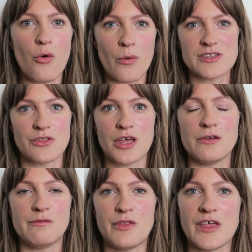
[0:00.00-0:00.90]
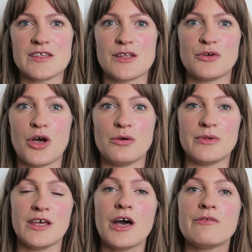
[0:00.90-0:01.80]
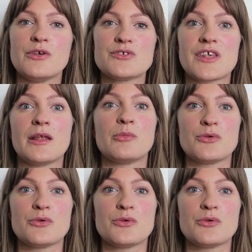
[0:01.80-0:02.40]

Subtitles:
always on the hunt for things that not only cover your skin,